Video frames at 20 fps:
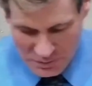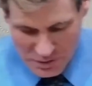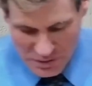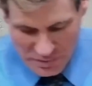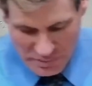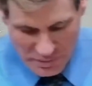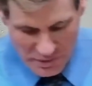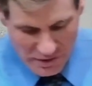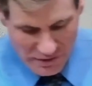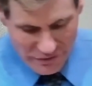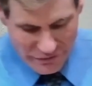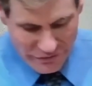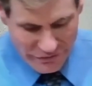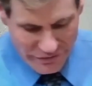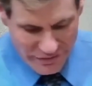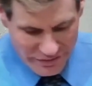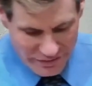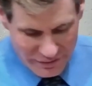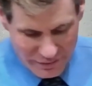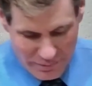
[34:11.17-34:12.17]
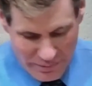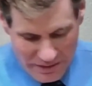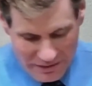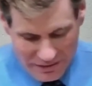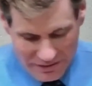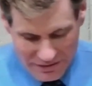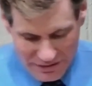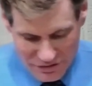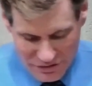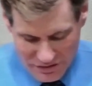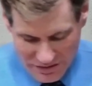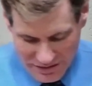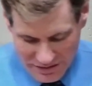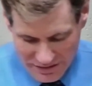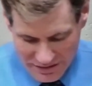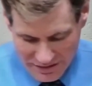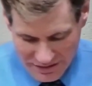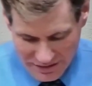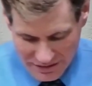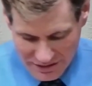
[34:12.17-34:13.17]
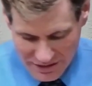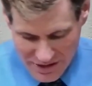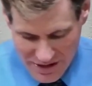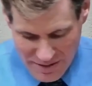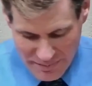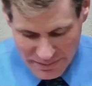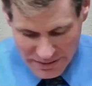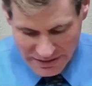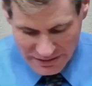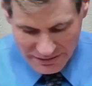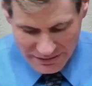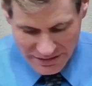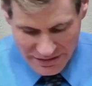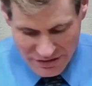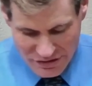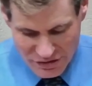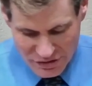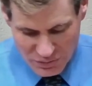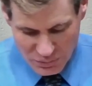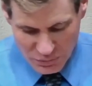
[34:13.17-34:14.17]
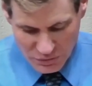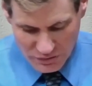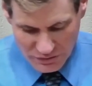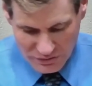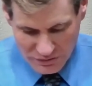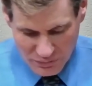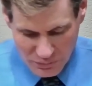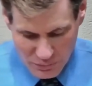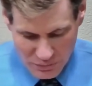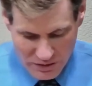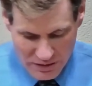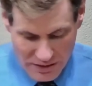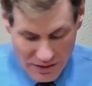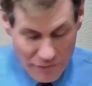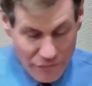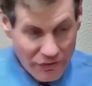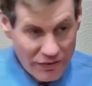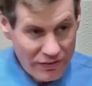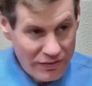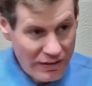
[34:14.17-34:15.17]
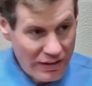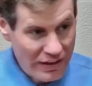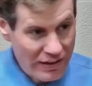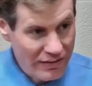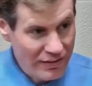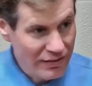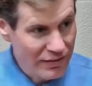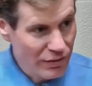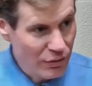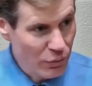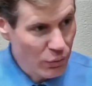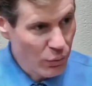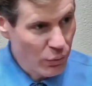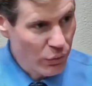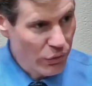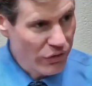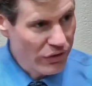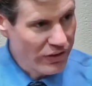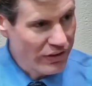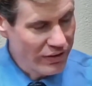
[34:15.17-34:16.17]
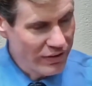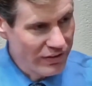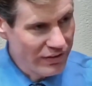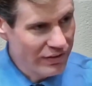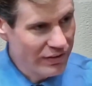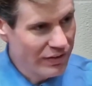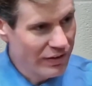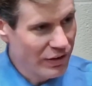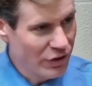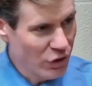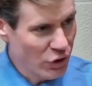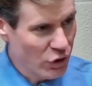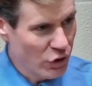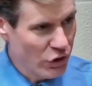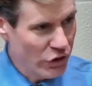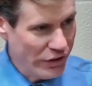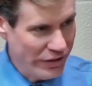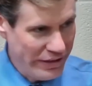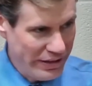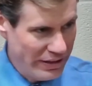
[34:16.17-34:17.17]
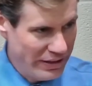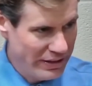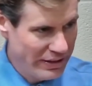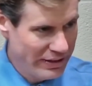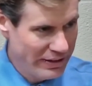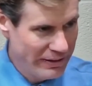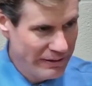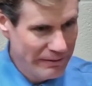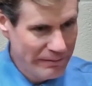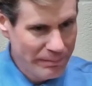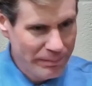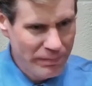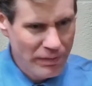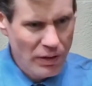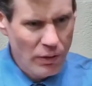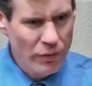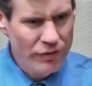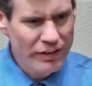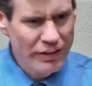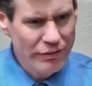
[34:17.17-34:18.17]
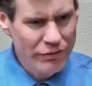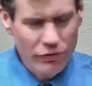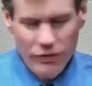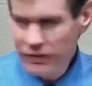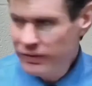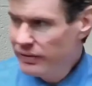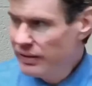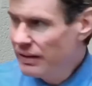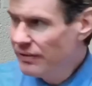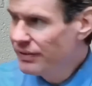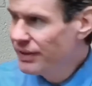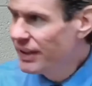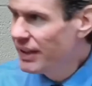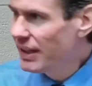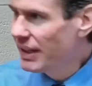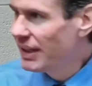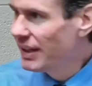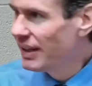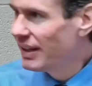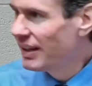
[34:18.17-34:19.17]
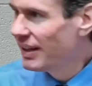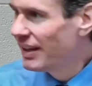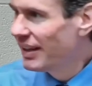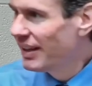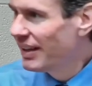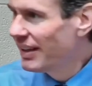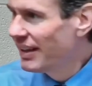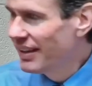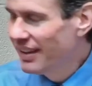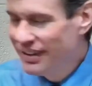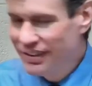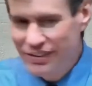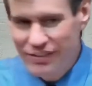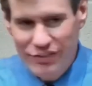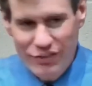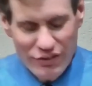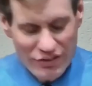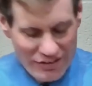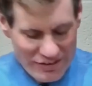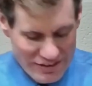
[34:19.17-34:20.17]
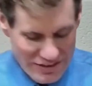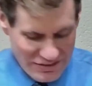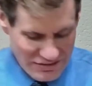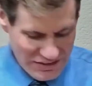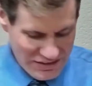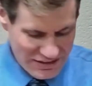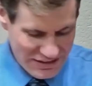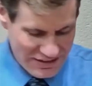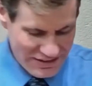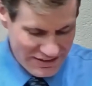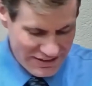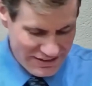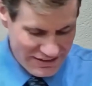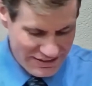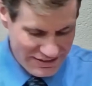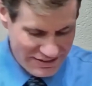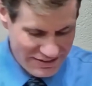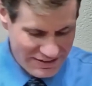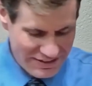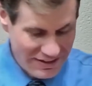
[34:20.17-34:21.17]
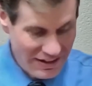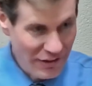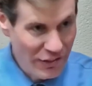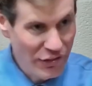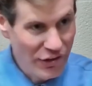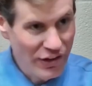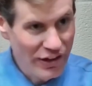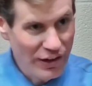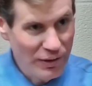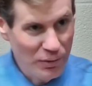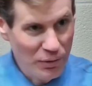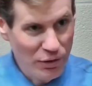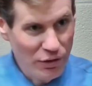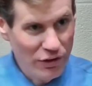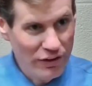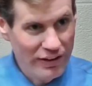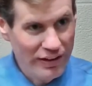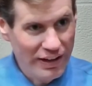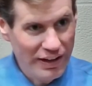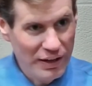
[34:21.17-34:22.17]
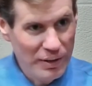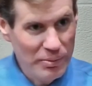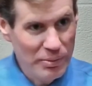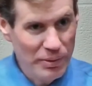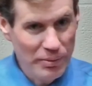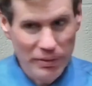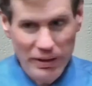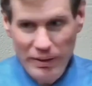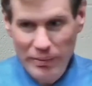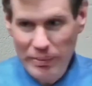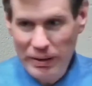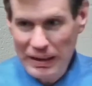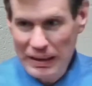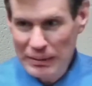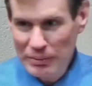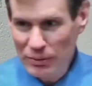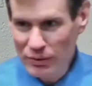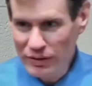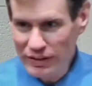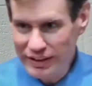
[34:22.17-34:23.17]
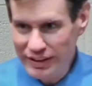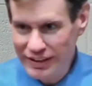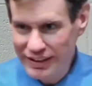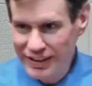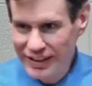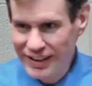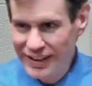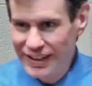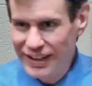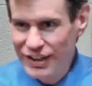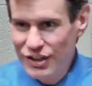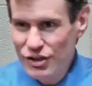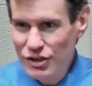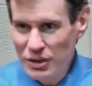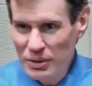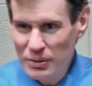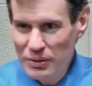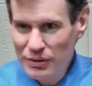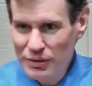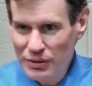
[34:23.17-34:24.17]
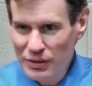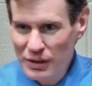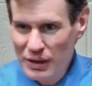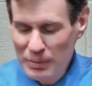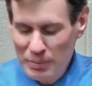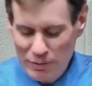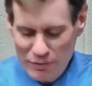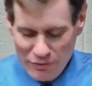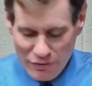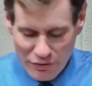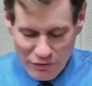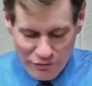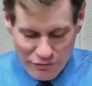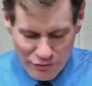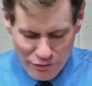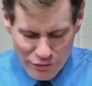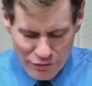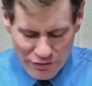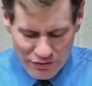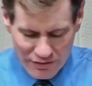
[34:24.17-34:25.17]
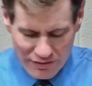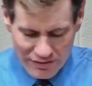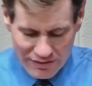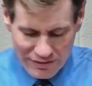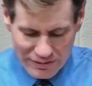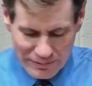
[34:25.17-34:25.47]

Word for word: part of his message that uh, caught my attention was when he emphasized the Lord is good. Was that verse 7? Verse 7. I thought I would look that up in my Bible and share with you a couple of other verses.